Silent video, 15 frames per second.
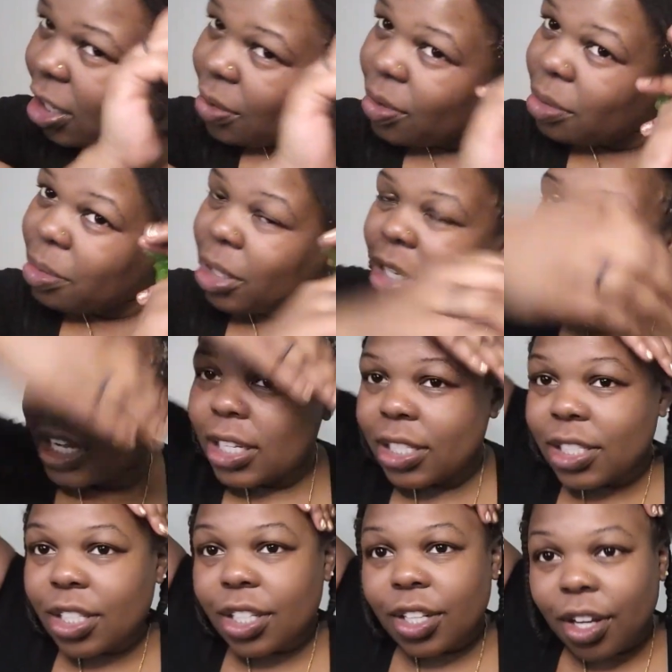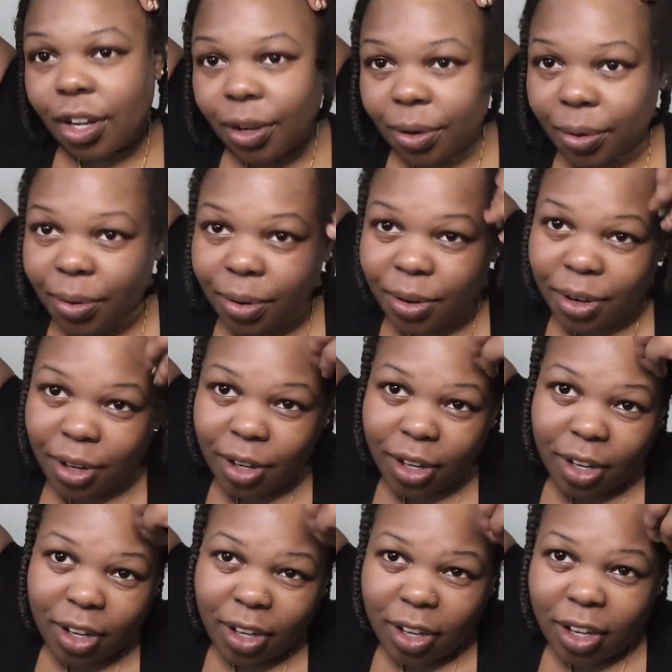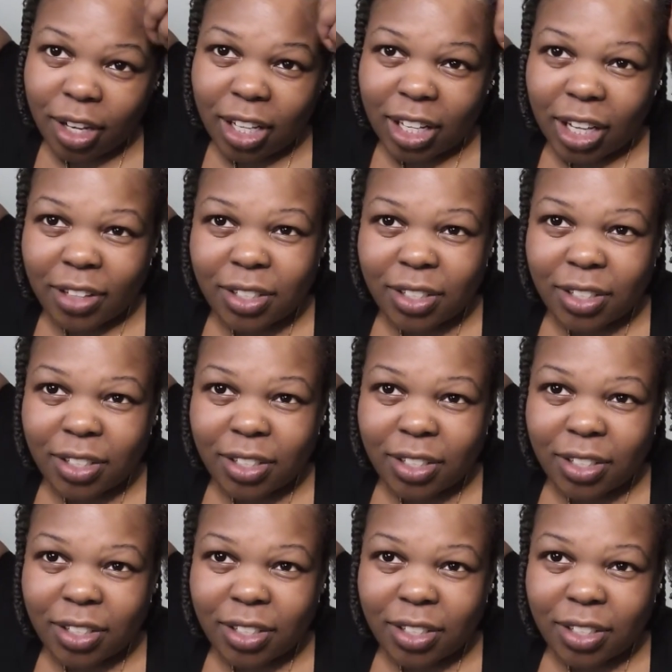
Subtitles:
it would have been nice to know, like,